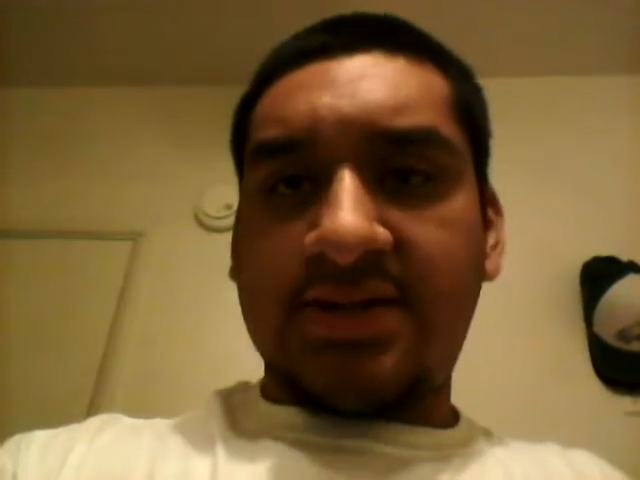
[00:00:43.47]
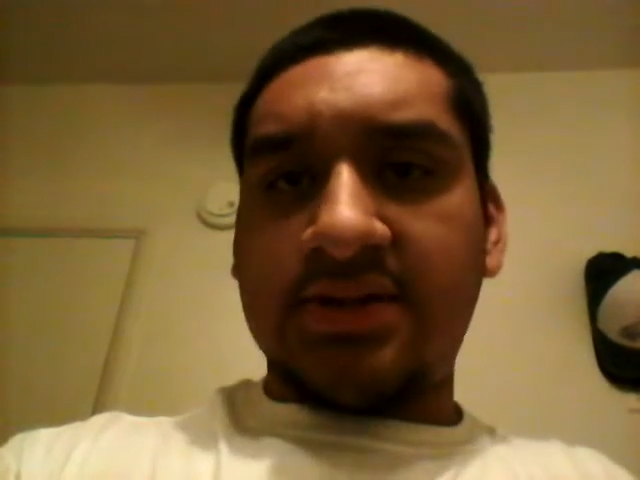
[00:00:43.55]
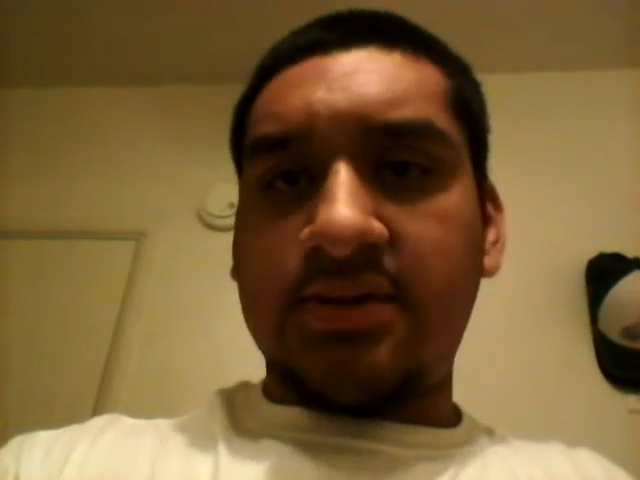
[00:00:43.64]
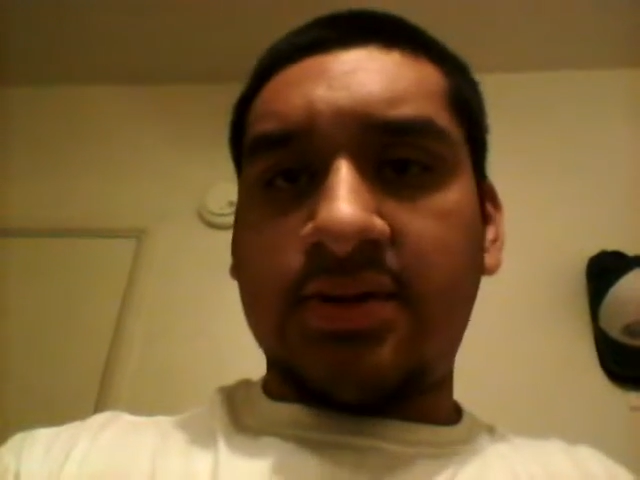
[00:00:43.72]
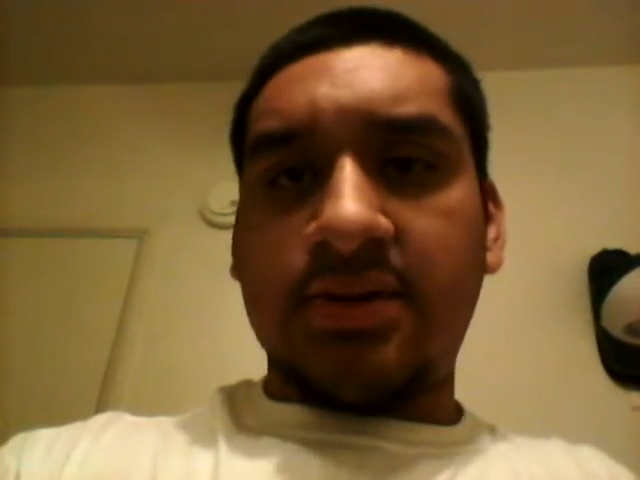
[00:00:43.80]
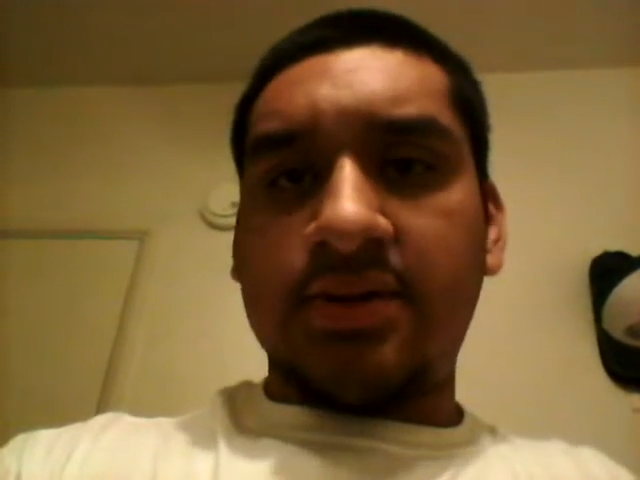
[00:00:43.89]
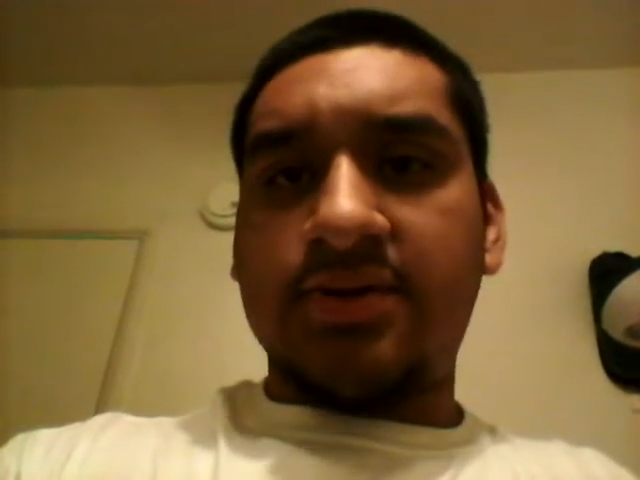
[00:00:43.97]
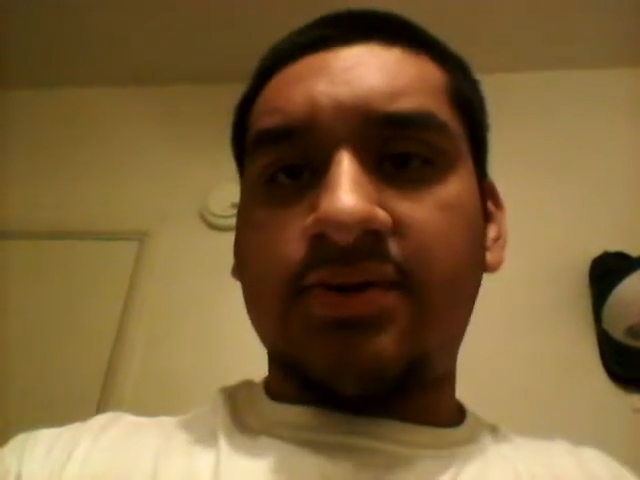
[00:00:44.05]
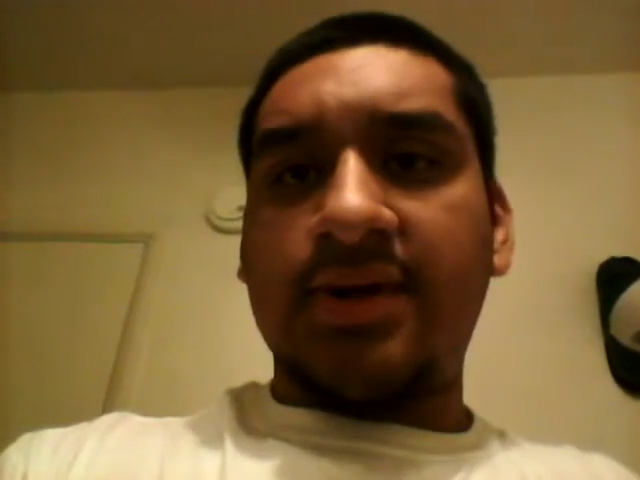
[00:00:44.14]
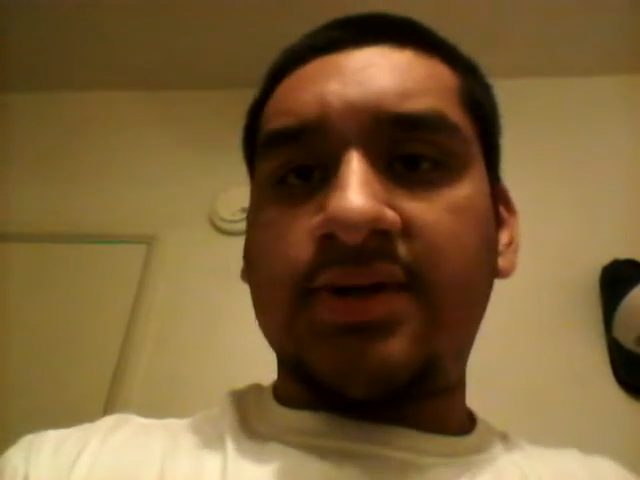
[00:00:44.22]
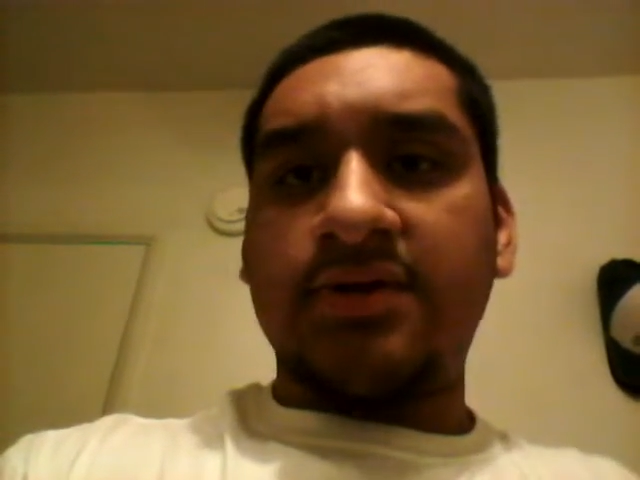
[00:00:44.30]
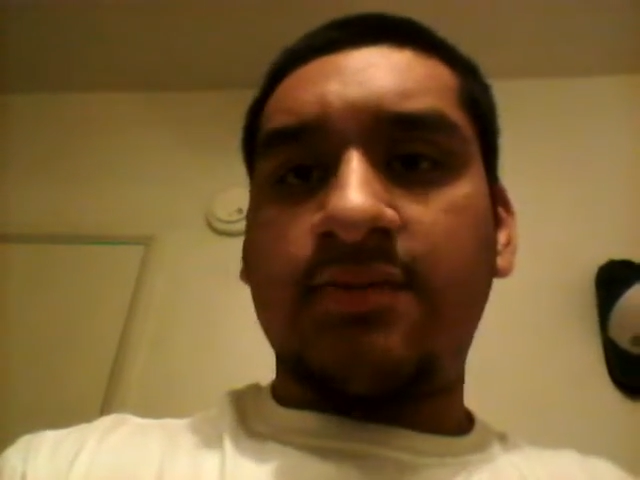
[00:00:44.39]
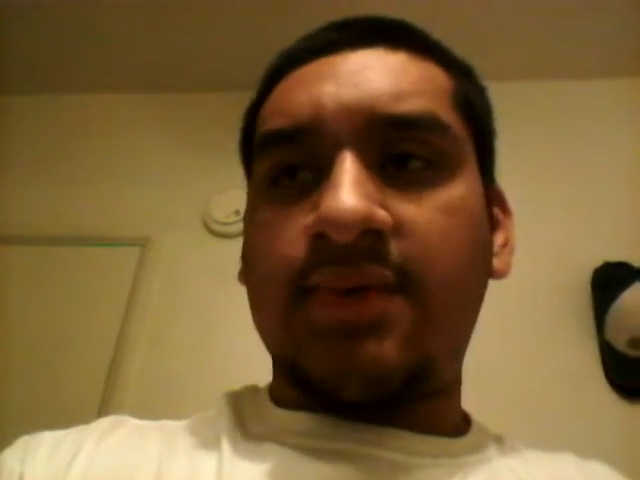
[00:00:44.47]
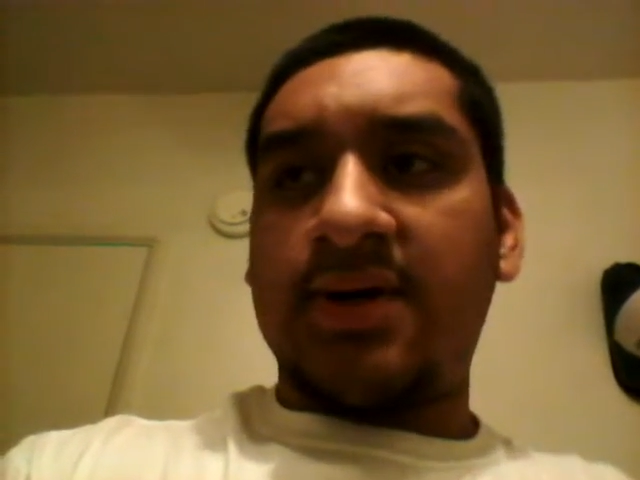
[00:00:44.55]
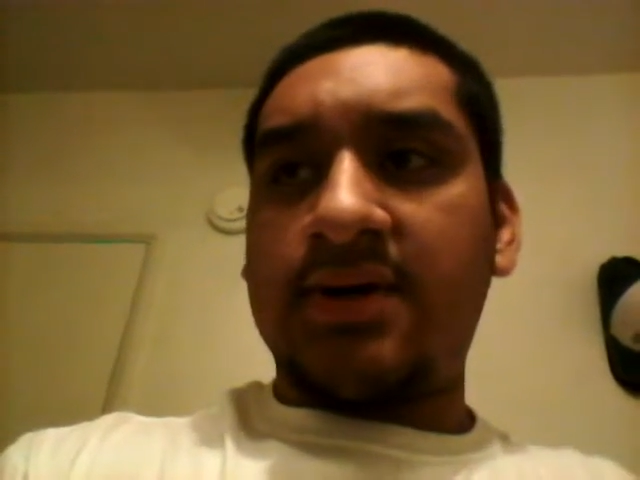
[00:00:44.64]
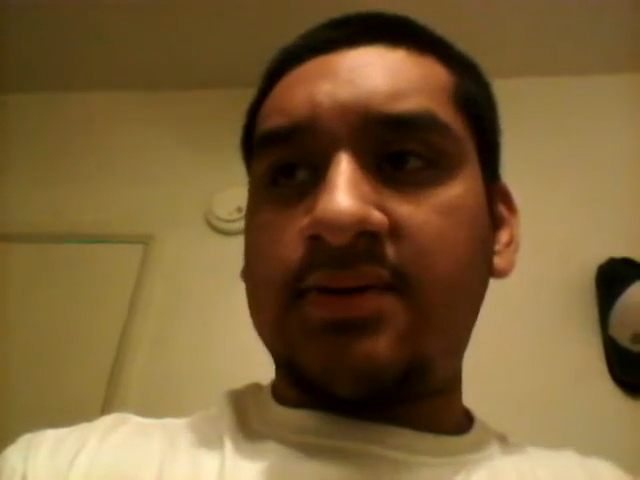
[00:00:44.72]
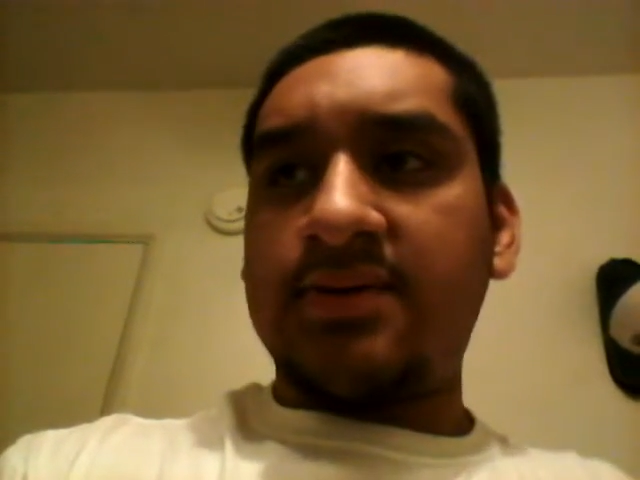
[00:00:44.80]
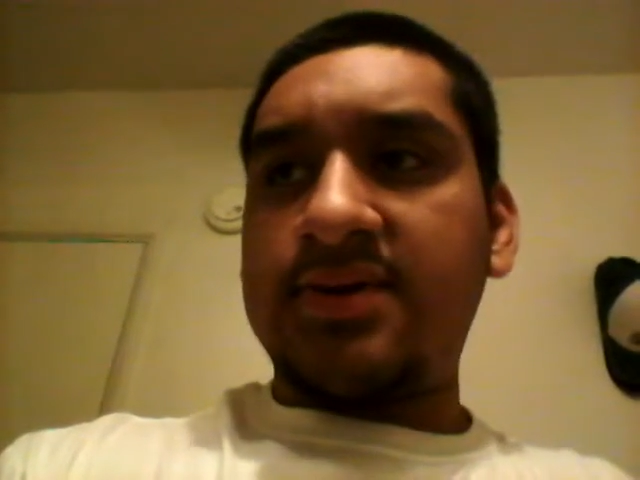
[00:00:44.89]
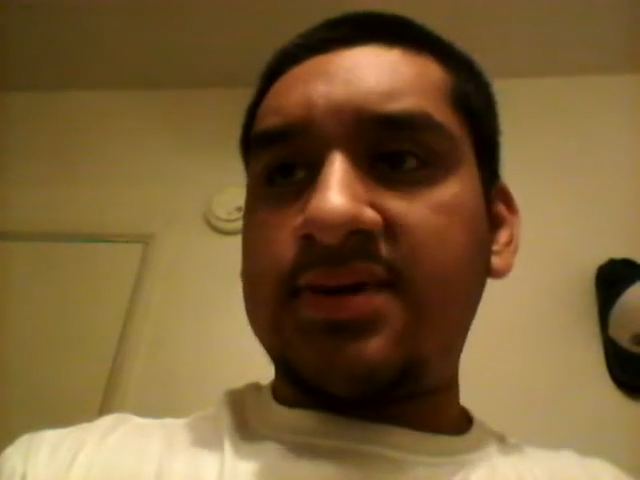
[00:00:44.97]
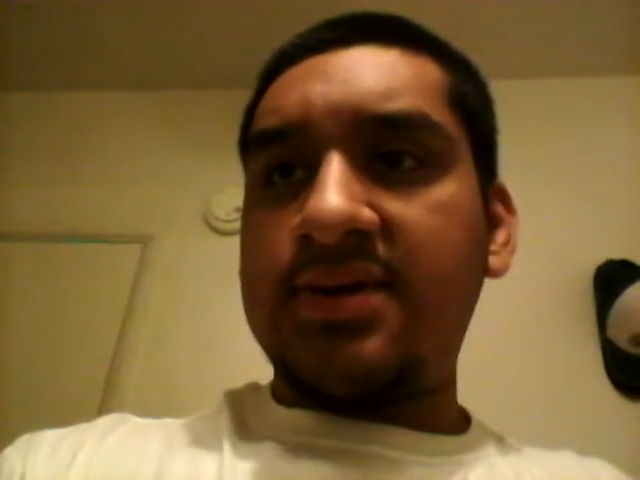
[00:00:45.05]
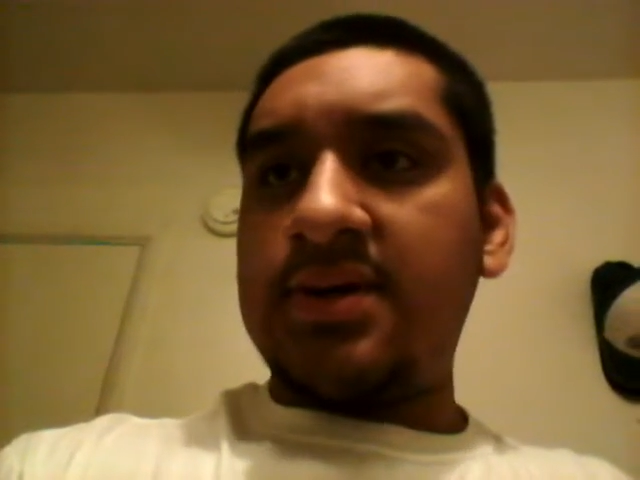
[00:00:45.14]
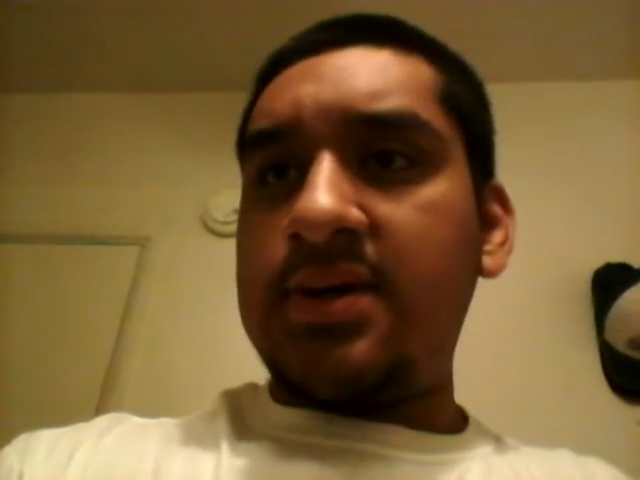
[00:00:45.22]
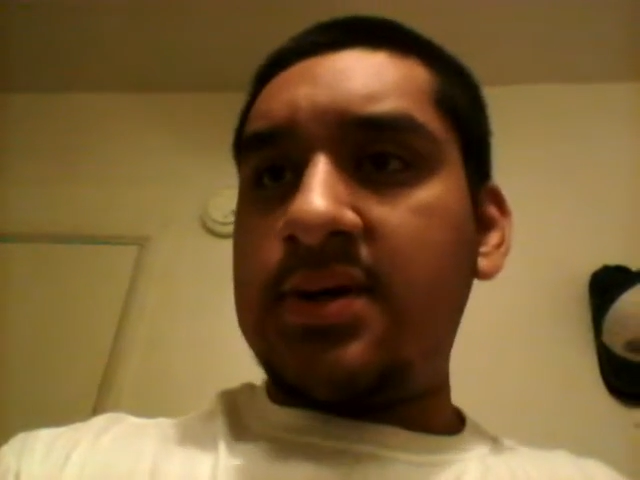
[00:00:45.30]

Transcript: 222 pounds.